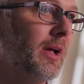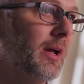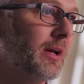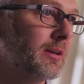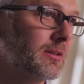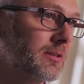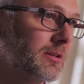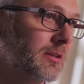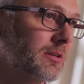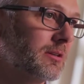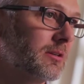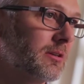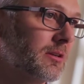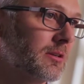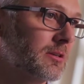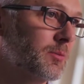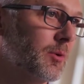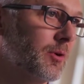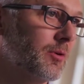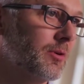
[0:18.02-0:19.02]
past
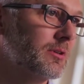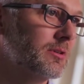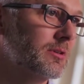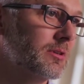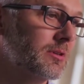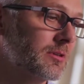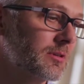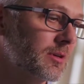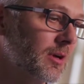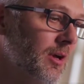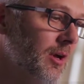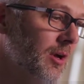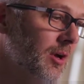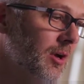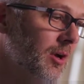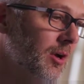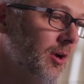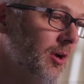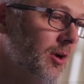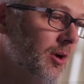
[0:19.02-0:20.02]
experiences
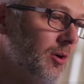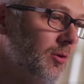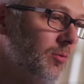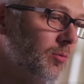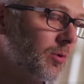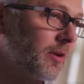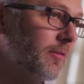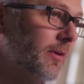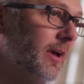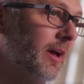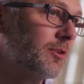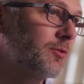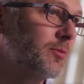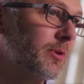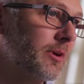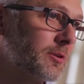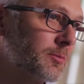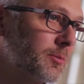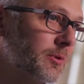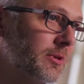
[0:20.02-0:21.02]
would have had
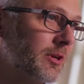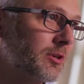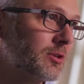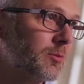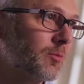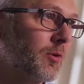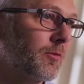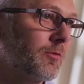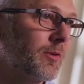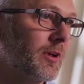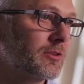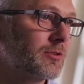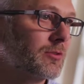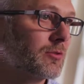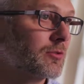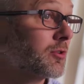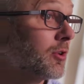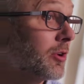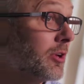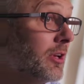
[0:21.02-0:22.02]
transportation
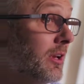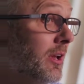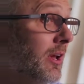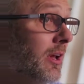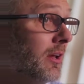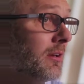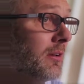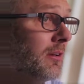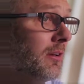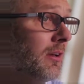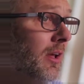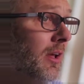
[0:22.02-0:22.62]
professionals looking at